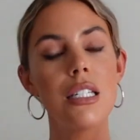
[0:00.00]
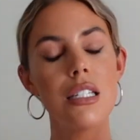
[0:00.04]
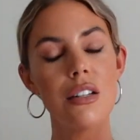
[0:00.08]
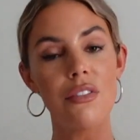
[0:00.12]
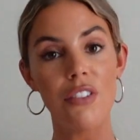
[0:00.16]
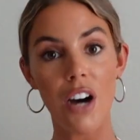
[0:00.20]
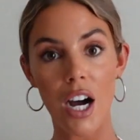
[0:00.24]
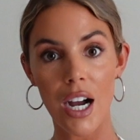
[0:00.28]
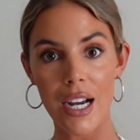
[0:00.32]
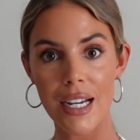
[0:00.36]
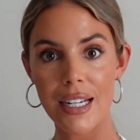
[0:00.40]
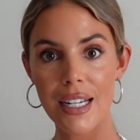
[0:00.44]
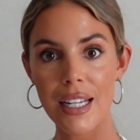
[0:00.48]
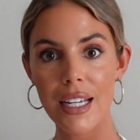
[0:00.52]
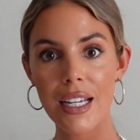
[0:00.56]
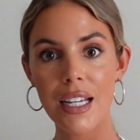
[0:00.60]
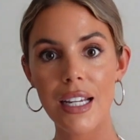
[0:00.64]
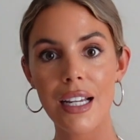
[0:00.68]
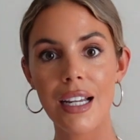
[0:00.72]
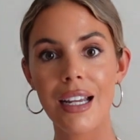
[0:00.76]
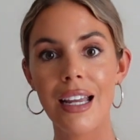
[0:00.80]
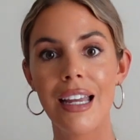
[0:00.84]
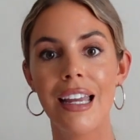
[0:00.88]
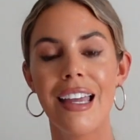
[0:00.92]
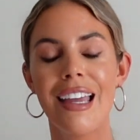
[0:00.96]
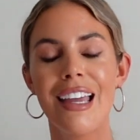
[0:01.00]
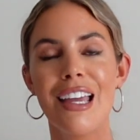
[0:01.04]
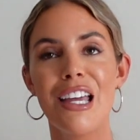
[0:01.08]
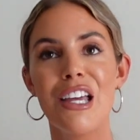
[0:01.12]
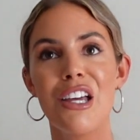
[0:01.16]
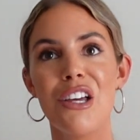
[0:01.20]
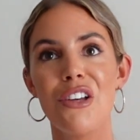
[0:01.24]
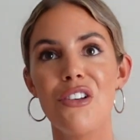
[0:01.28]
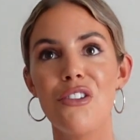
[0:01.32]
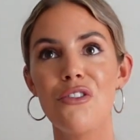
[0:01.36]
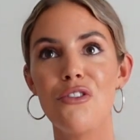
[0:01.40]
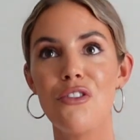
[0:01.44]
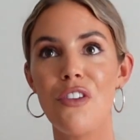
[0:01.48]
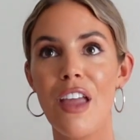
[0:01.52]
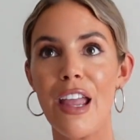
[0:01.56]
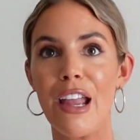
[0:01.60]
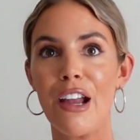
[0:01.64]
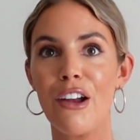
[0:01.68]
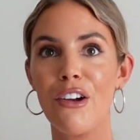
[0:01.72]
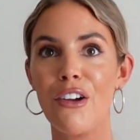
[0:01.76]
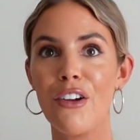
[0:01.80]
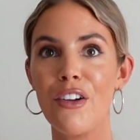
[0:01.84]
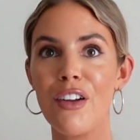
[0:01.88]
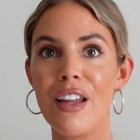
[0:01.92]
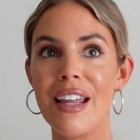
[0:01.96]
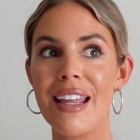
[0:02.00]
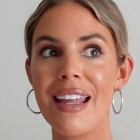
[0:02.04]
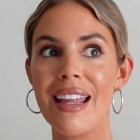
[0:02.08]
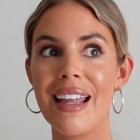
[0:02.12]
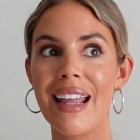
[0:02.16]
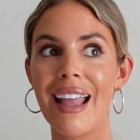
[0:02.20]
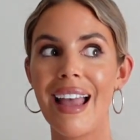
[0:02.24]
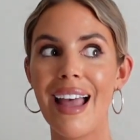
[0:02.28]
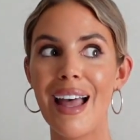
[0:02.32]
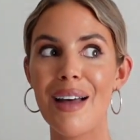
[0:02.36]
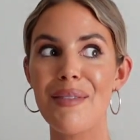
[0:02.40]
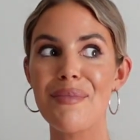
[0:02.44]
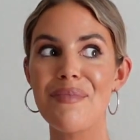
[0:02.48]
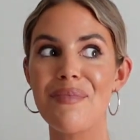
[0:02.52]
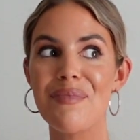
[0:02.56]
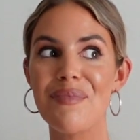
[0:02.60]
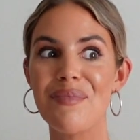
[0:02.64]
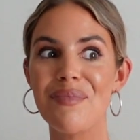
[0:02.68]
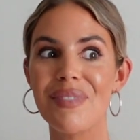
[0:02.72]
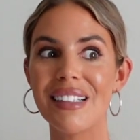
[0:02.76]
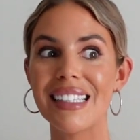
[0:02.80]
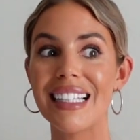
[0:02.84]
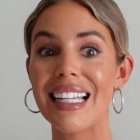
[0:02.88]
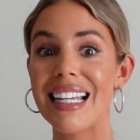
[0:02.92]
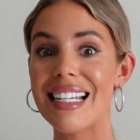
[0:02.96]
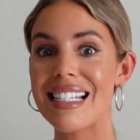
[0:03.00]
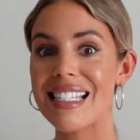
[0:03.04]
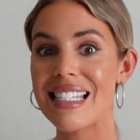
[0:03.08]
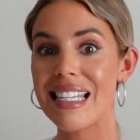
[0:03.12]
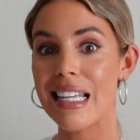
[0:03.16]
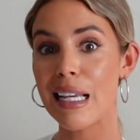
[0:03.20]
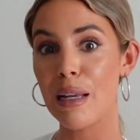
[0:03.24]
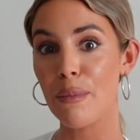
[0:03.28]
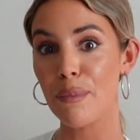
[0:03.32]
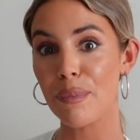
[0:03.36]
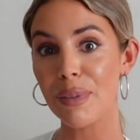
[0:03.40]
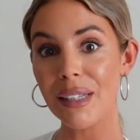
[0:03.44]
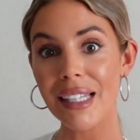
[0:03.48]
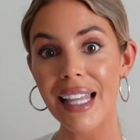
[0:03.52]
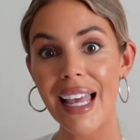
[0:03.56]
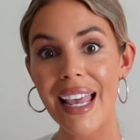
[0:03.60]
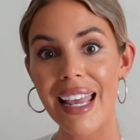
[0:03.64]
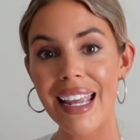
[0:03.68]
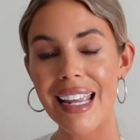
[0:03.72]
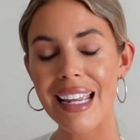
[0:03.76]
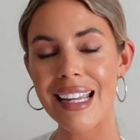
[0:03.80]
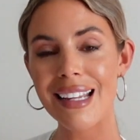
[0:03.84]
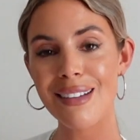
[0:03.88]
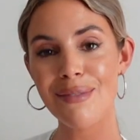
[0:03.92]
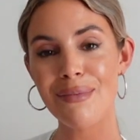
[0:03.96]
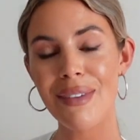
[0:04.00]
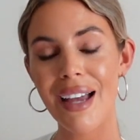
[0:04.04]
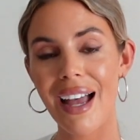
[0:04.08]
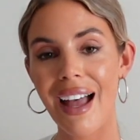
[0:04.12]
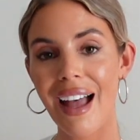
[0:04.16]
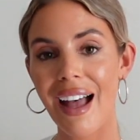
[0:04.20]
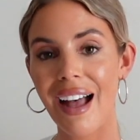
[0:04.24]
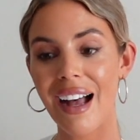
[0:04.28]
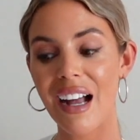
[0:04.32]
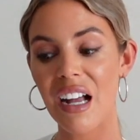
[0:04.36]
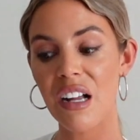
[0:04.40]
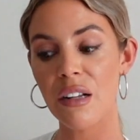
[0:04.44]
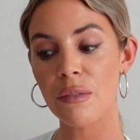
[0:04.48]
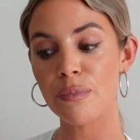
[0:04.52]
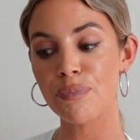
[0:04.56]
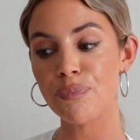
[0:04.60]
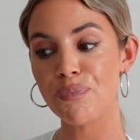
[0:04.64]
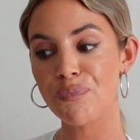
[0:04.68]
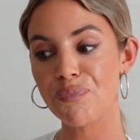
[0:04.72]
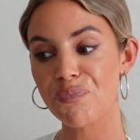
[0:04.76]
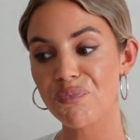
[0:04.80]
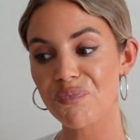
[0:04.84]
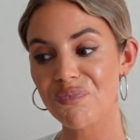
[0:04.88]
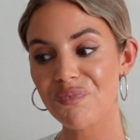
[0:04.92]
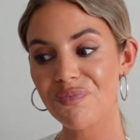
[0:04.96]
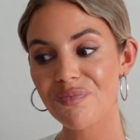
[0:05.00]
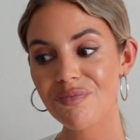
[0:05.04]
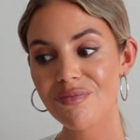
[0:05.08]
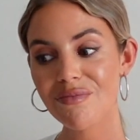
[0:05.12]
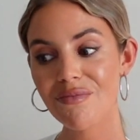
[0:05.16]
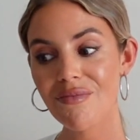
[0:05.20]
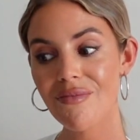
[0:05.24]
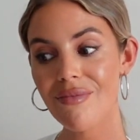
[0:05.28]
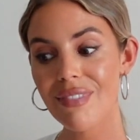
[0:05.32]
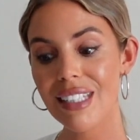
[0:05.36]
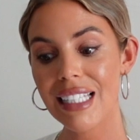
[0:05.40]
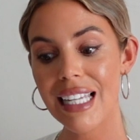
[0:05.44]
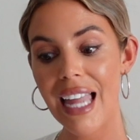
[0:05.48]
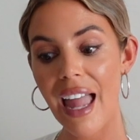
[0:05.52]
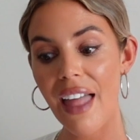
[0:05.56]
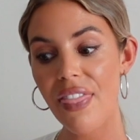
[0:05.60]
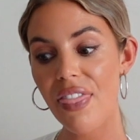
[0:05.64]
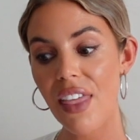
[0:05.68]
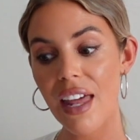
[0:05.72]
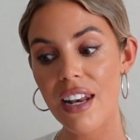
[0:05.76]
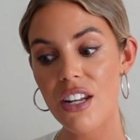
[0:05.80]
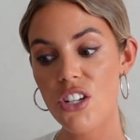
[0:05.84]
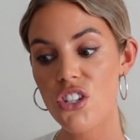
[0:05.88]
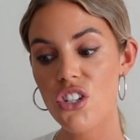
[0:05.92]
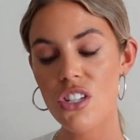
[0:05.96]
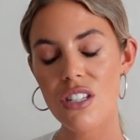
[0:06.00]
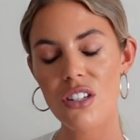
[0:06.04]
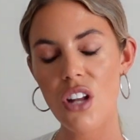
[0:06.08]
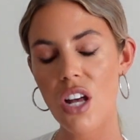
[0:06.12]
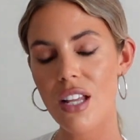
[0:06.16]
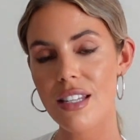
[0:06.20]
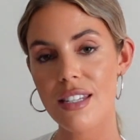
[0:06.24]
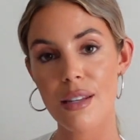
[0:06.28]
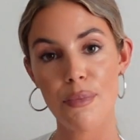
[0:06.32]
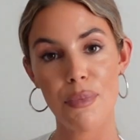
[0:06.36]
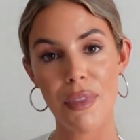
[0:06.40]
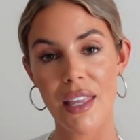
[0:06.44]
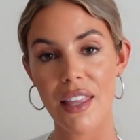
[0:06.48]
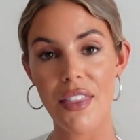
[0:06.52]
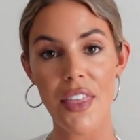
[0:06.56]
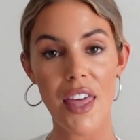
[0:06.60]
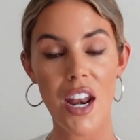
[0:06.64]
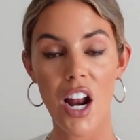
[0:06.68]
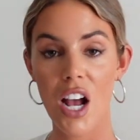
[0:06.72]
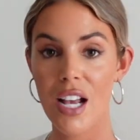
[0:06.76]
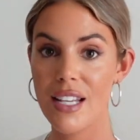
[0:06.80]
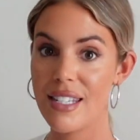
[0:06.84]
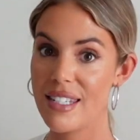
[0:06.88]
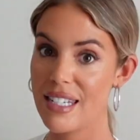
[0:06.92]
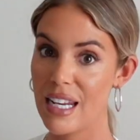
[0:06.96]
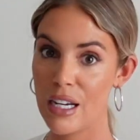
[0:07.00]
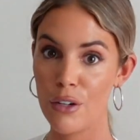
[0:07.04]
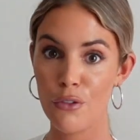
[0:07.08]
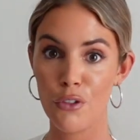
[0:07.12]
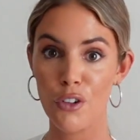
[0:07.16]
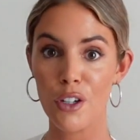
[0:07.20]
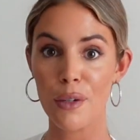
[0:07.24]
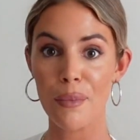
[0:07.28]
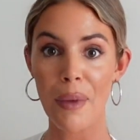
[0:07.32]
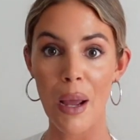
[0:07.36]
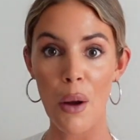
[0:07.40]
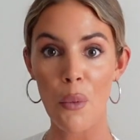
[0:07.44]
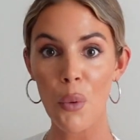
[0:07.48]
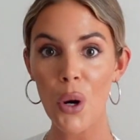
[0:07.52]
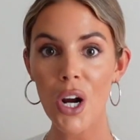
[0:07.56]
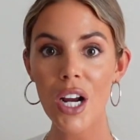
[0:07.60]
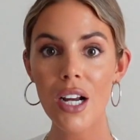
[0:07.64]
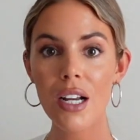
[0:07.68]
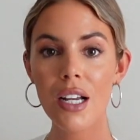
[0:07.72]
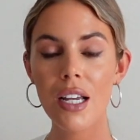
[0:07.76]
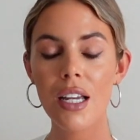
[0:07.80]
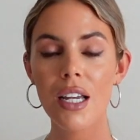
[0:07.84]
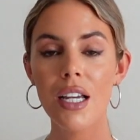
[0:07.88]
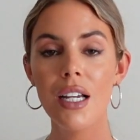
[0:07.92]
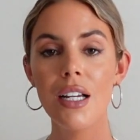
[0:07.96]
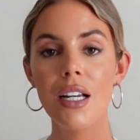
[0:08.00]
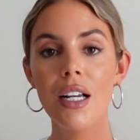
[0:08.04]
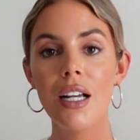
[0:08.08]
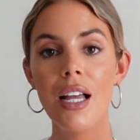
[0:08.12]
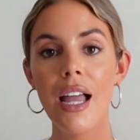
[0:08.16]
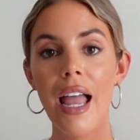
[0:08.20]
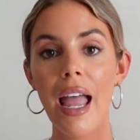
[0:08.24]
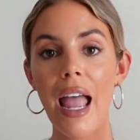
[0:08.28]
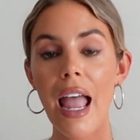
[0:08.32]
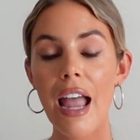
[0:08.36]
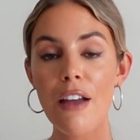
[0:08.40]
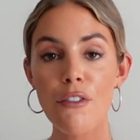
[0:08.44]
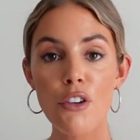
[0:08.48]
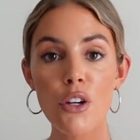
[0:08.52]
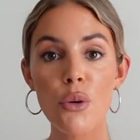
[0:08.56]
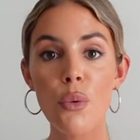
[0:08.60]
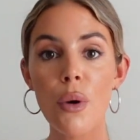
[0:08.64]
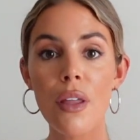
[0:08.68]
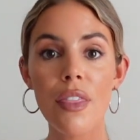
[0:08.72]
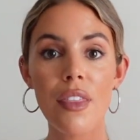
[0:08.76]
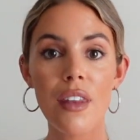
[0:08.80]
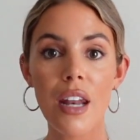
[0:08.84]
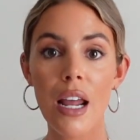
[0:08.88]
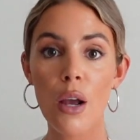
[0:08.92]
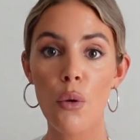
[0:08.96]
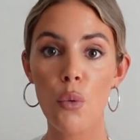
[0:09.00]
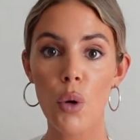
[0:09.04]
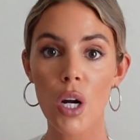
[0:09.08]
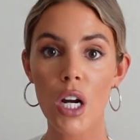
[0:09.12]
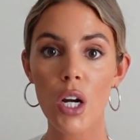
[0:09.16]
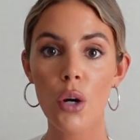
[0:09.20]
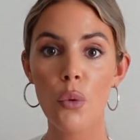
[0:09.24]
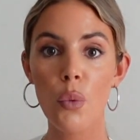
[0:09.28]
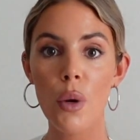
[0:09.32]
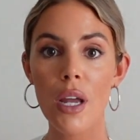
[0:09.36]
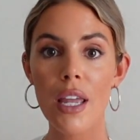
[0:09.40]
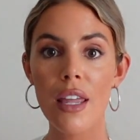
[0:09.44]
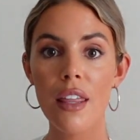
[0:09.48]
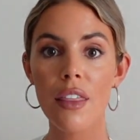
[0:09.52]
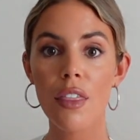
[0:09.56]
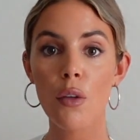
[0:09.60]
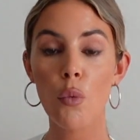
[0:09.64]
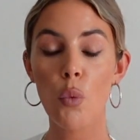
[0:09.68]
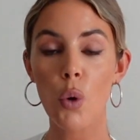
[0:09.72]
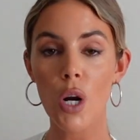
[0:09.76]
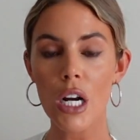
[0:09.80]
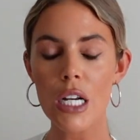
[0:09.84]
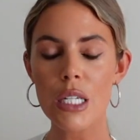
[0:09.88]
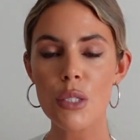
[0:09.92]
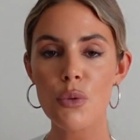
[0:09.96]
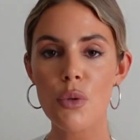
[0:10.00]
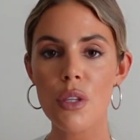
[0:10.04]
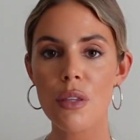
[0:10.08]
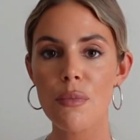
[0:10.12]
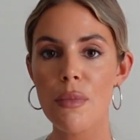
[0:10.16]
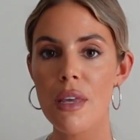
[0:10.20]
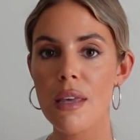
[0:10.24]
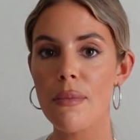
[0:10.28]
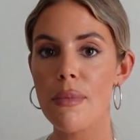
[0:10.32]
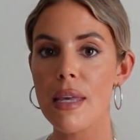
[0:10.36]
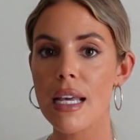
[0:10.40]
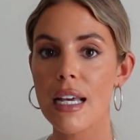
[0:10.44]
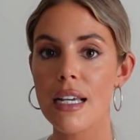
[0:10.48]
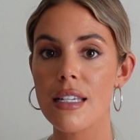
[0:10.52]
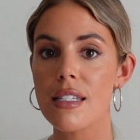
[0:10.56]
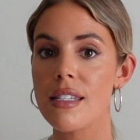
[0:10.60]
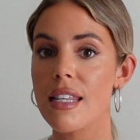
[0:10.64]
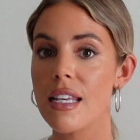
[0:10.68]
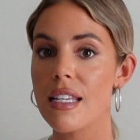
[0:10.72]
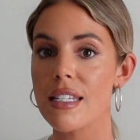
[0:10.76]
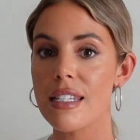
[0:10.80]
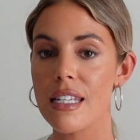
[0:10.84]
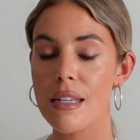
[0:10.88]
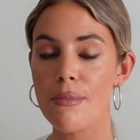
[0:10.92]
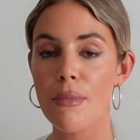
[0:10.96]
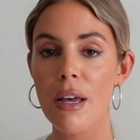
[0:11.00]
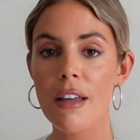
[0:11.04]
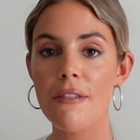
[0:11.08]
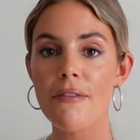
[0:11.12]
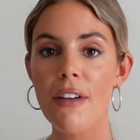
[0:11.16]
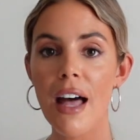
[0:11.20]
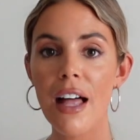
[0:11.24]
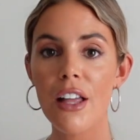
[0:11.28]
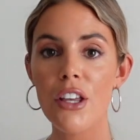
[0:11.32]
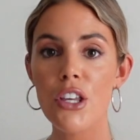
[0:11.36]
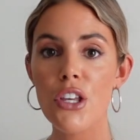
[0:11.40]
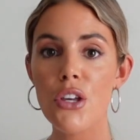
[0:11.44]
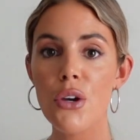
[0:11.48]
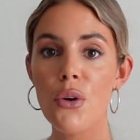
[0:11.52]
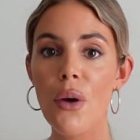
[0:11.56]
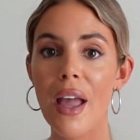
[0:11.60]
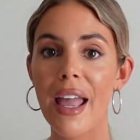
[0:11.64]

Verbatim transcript: dividing, very placing blame. Um, and that is just not something that I stand for in my work. Everyone that I work with works with me because they see my value